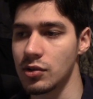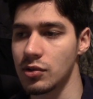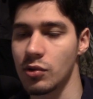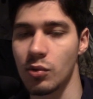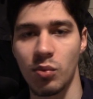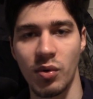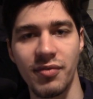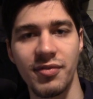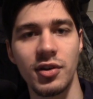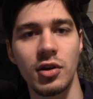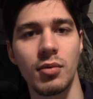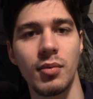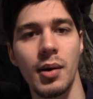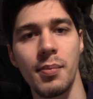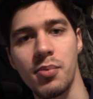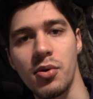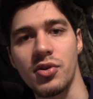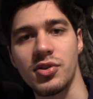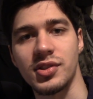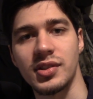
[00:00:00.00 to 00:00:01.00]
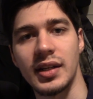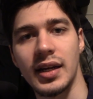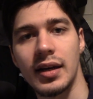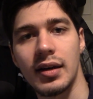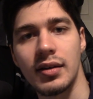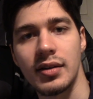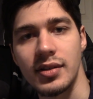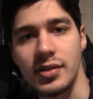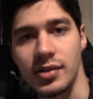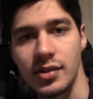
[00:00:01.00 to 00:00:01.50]
reveal my
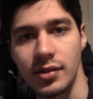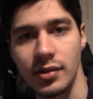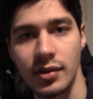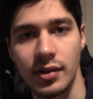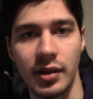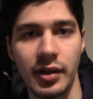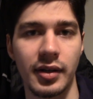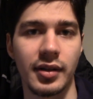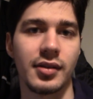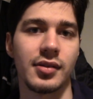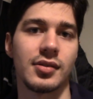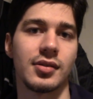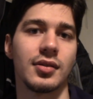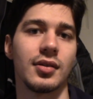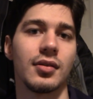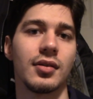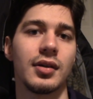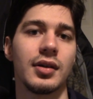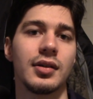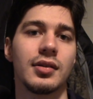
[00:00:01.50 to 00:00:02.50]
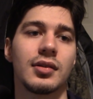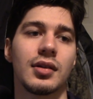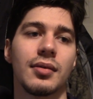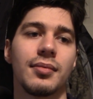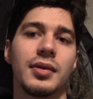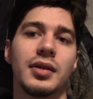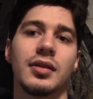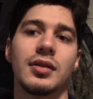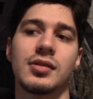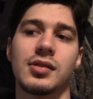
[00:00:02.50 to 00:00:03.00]
personality to you guys. Alright? I
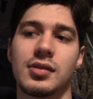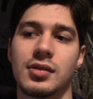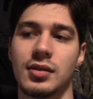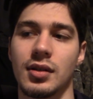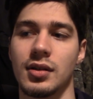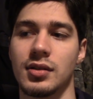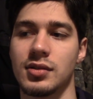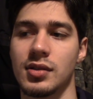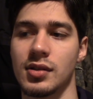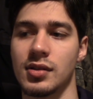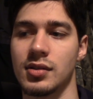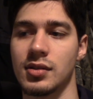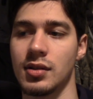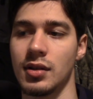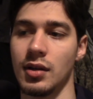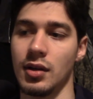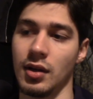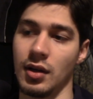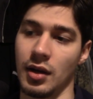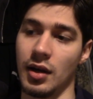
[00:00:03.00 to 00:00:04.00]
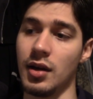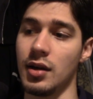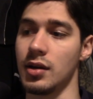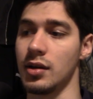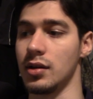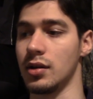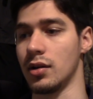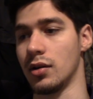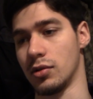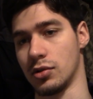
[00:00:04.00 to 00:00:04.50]
mean, it's not just,
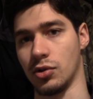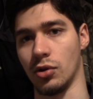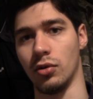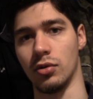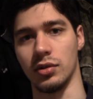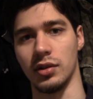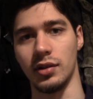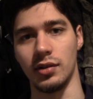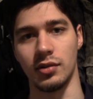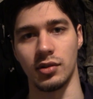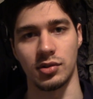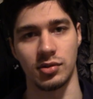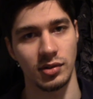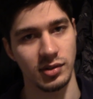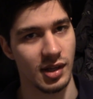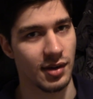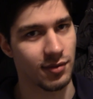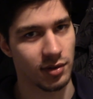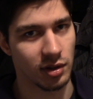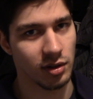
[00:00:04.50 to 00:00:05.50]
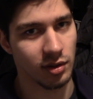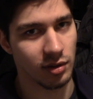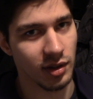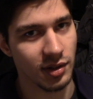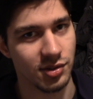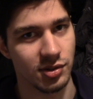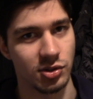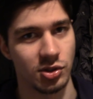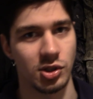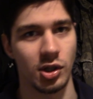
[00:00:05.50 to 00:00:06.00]
hey, it's Old English, let's have another
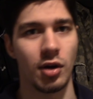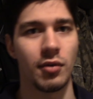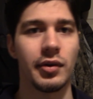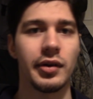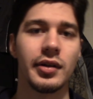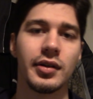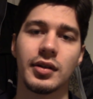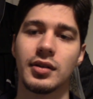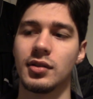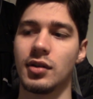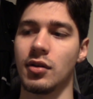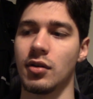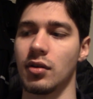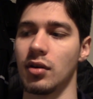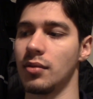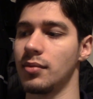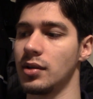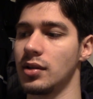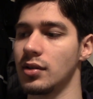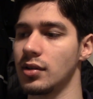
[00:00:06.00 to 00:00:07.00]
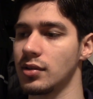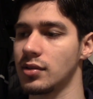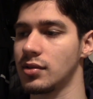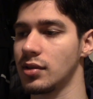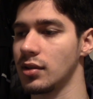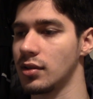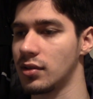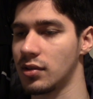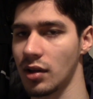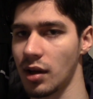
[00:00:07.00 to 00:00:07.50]
lesson, shall we? No, I mean,
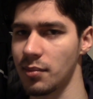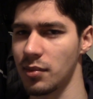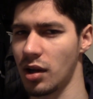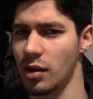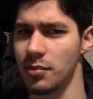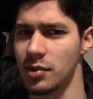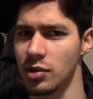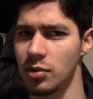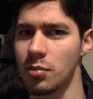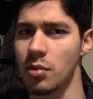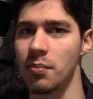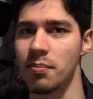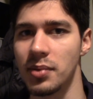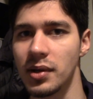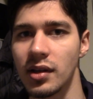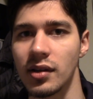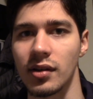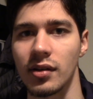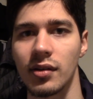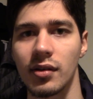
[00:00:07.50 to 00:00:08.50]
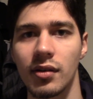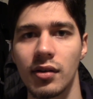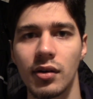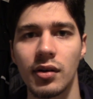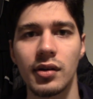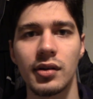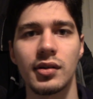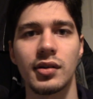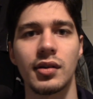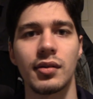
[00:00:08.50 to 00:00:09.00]
I'm a human being.
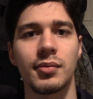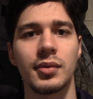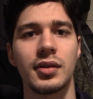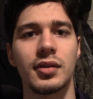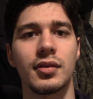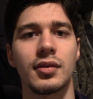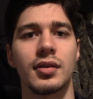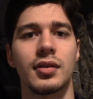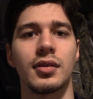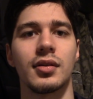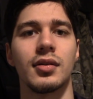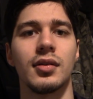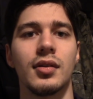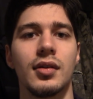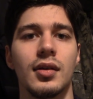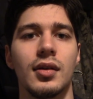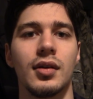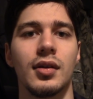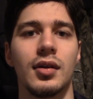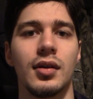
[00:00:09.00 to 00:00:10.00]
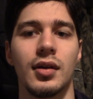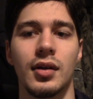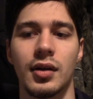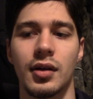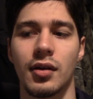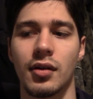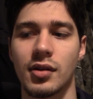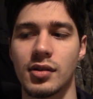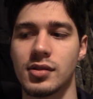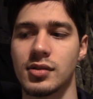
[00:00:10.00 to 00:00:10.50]
Alright? I mean,
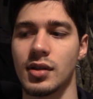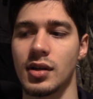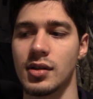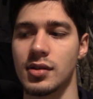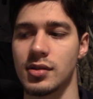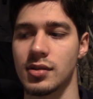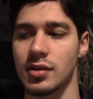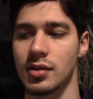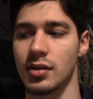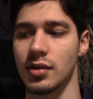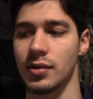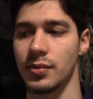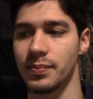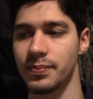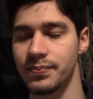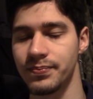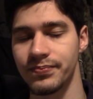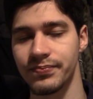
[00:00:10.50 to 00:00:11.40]
you know, it's nice to,